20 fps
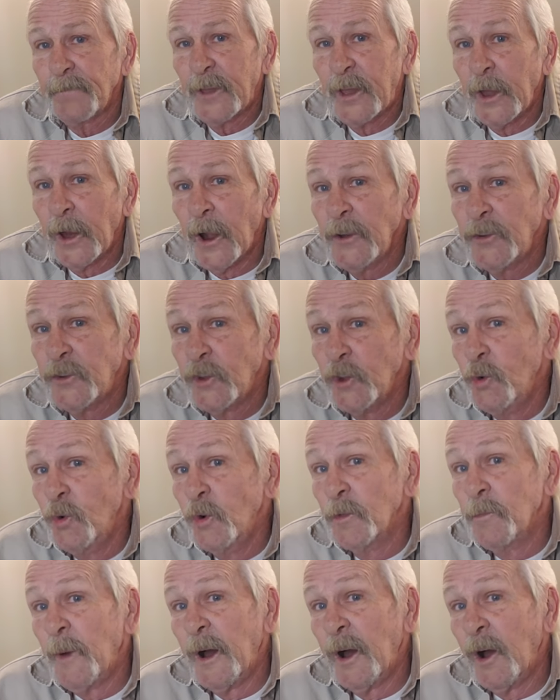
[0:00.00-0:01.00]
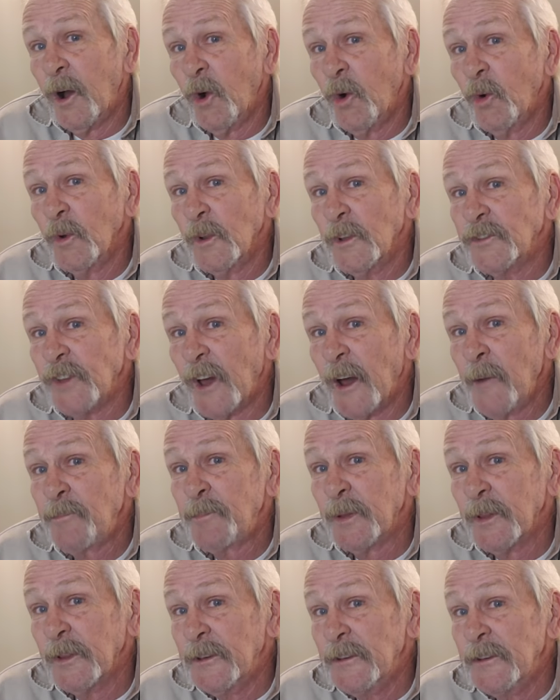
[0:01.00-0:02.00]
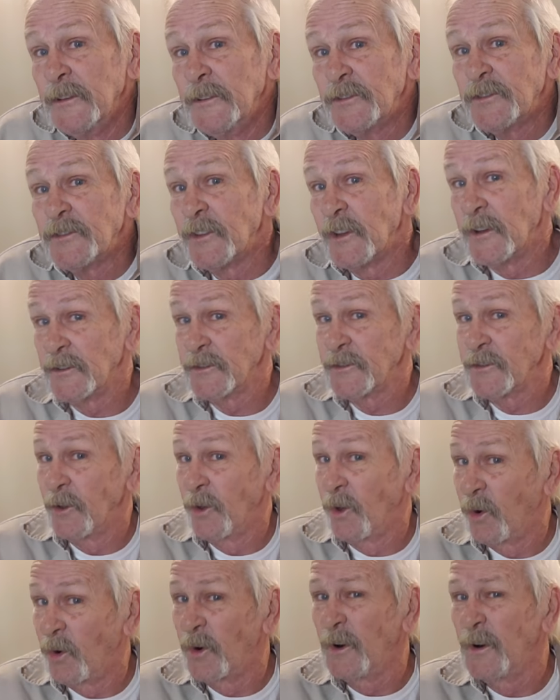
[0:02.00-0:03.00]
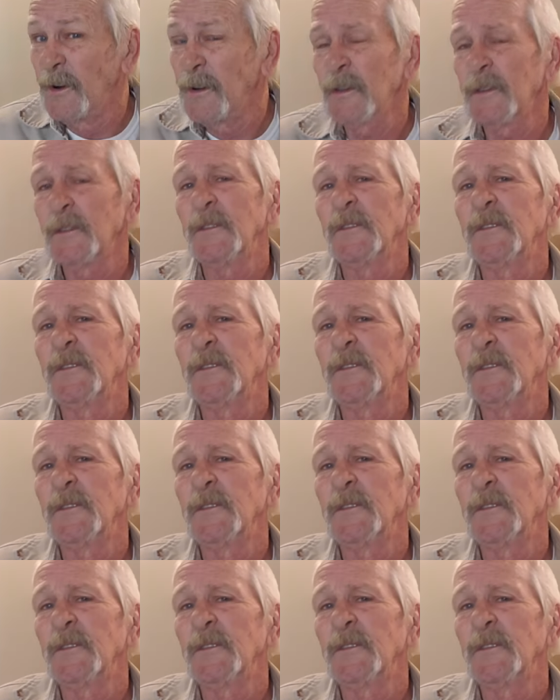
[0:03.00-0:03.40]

Can I do with my own as I please, says the Lord?